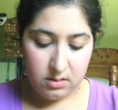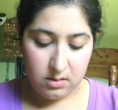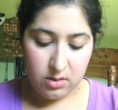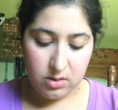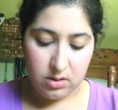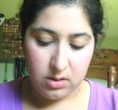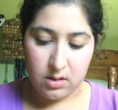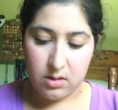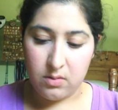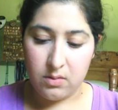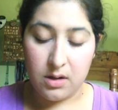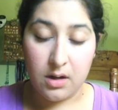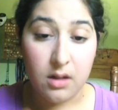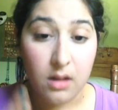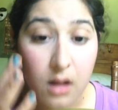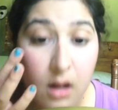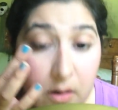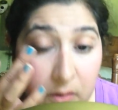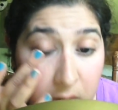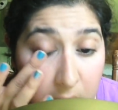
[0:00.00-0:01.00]
Usually I don't need a
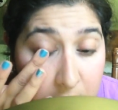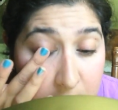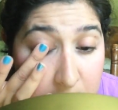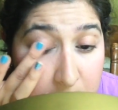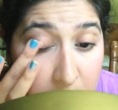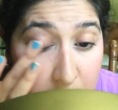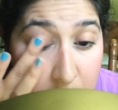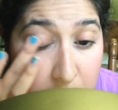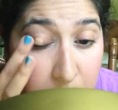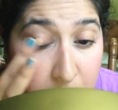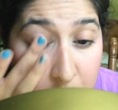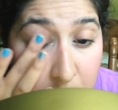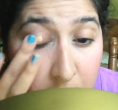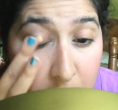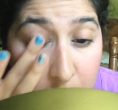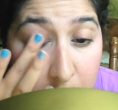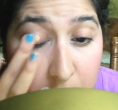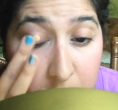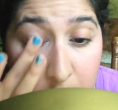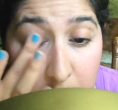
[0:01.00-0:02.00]
lot of eyeshadow
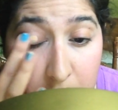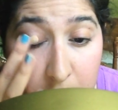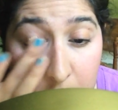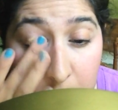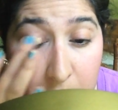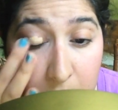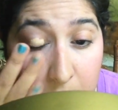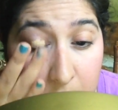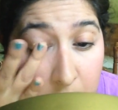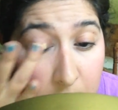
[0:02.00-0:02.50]
primer.